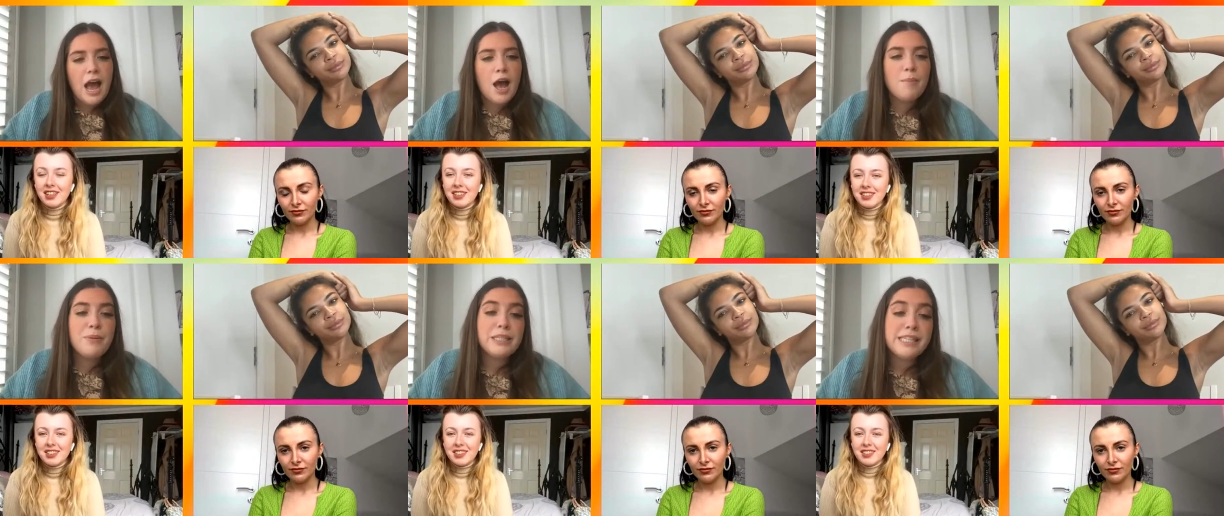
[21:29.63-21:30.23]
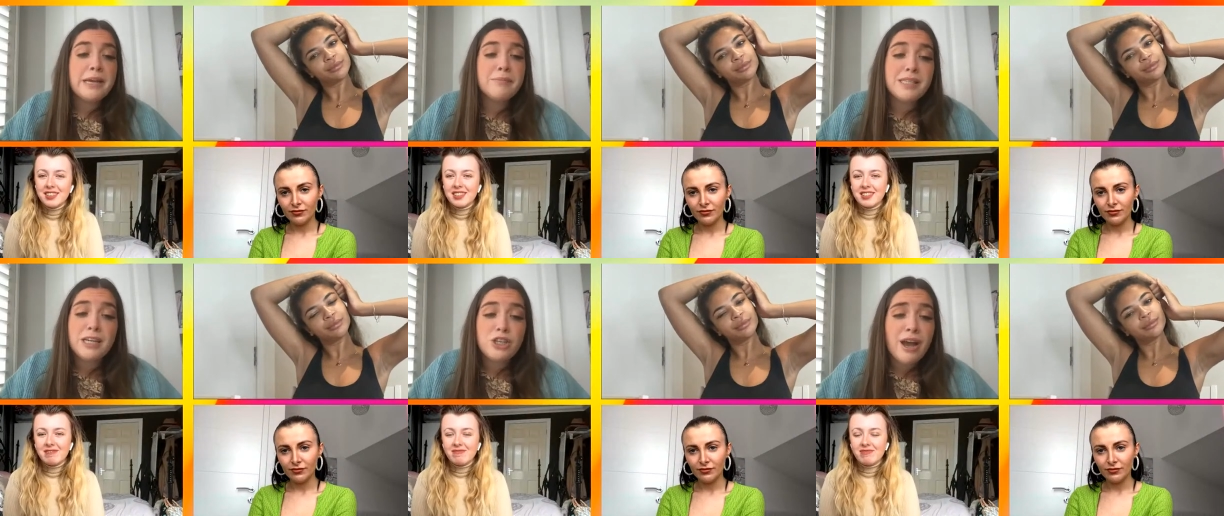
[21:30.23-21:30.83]
Speaker 1: Um, but Tim
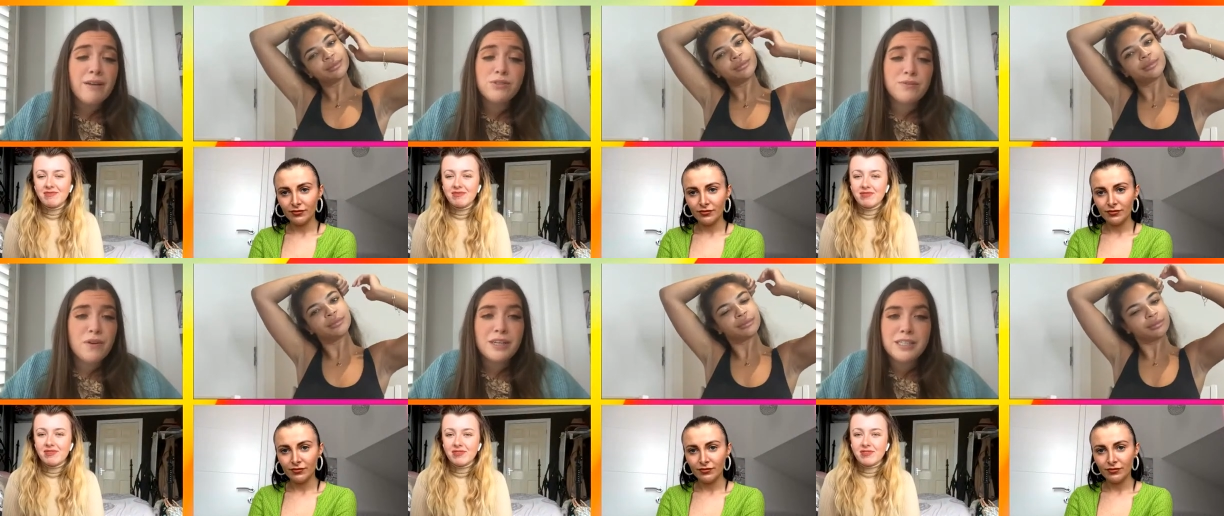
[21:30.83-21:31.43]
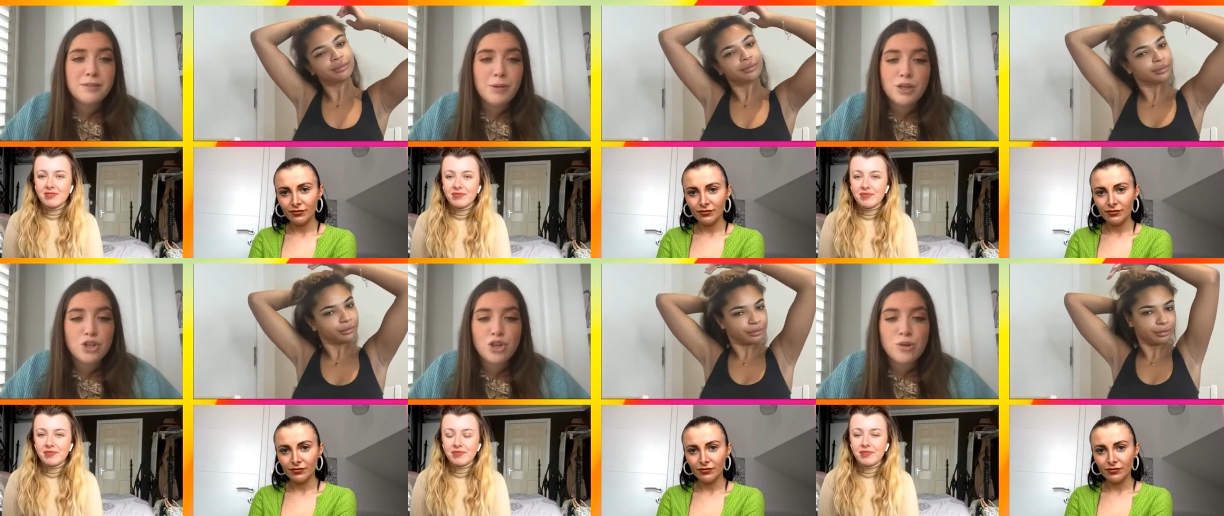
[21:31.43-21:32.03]
said you have to find as
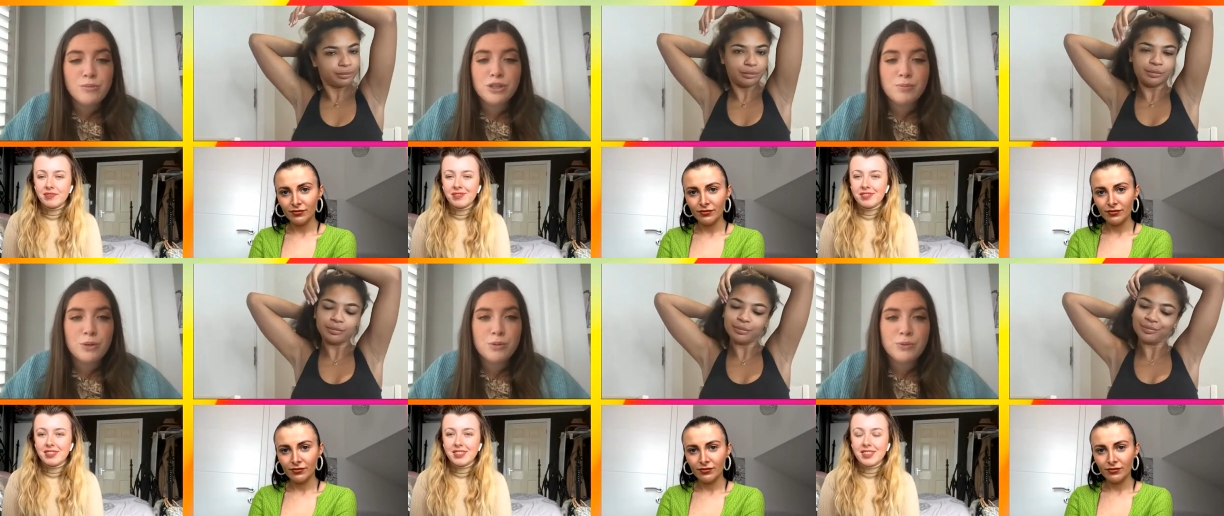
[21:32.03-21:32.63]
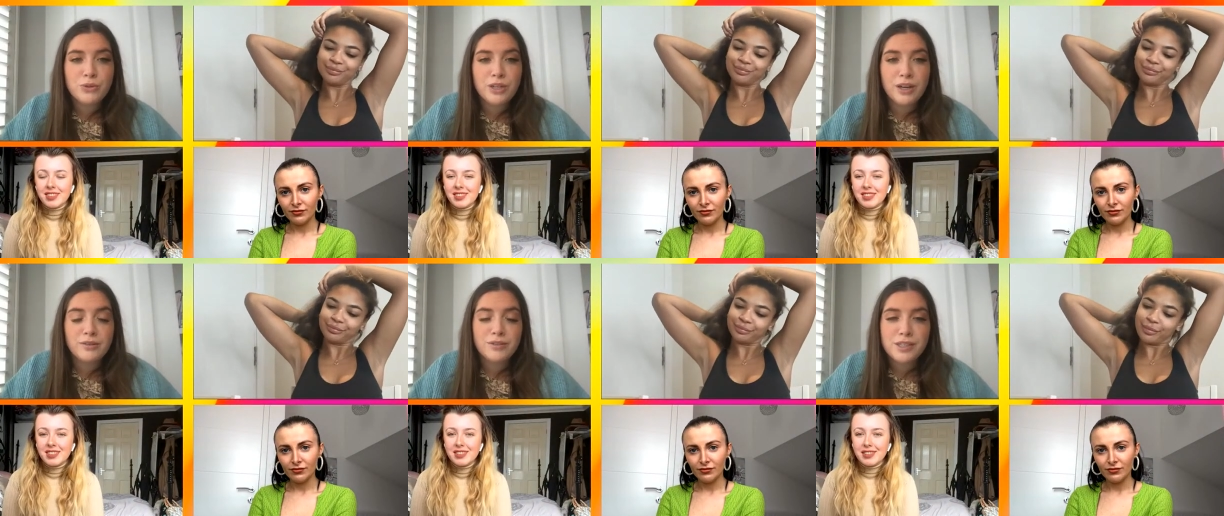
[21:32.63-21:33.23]
much humour as possible in
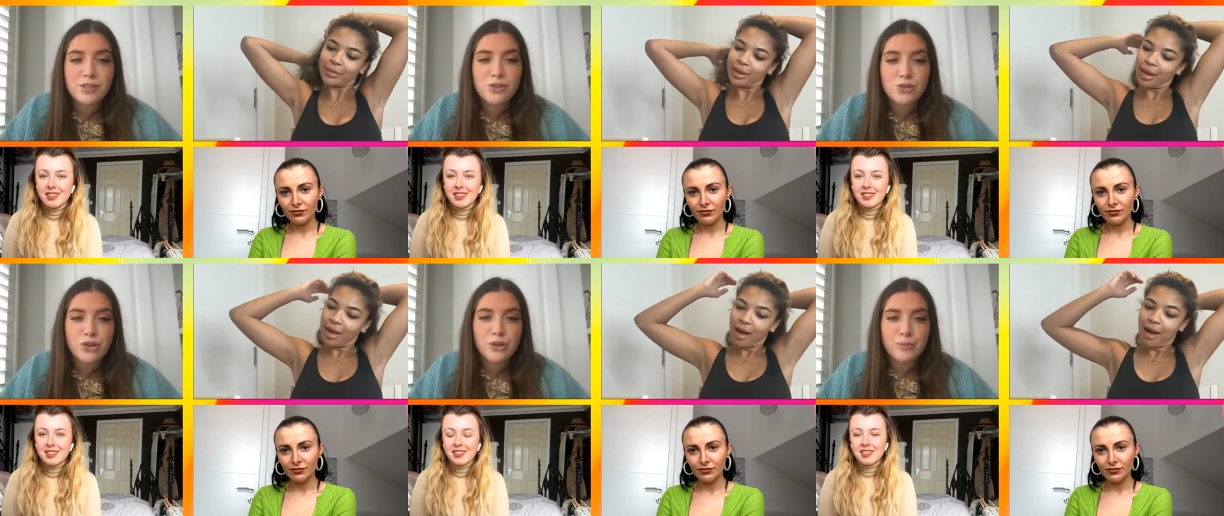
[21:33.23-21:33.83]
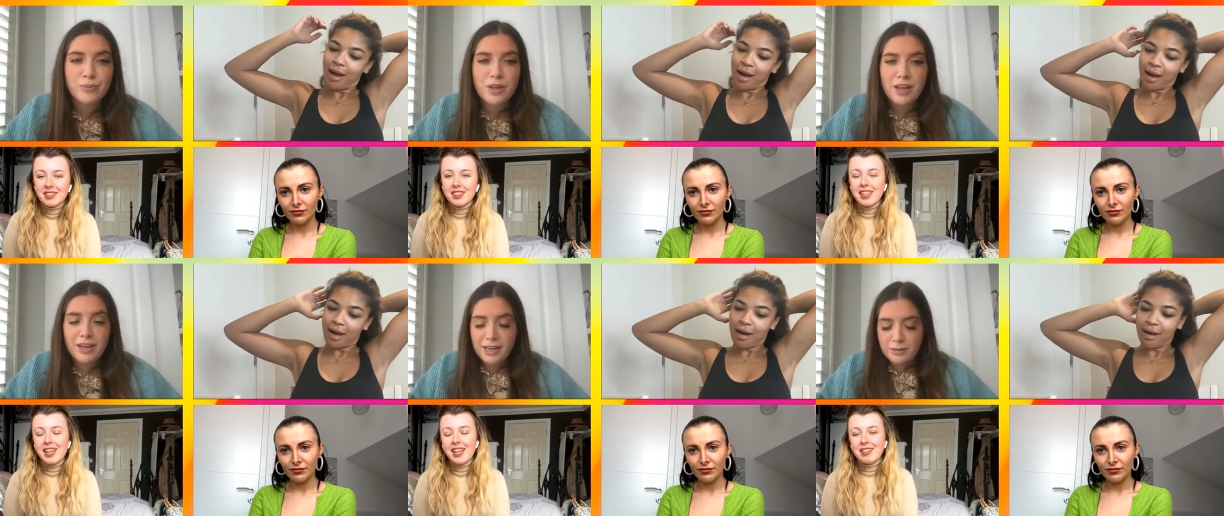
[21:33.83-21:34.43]
life. This is true.
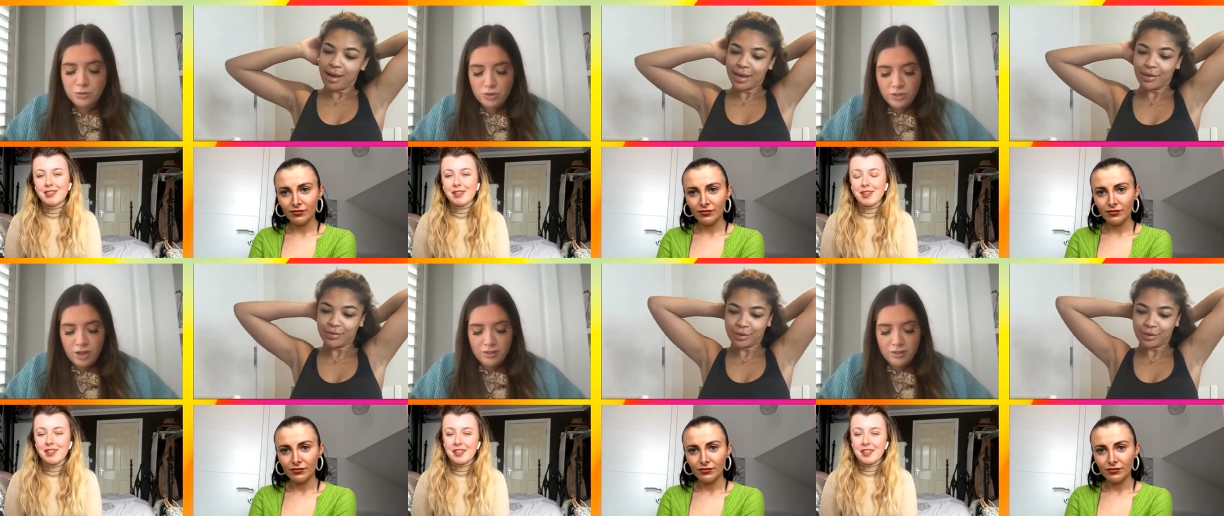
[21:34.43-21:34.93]
Oh Keeps oh you young,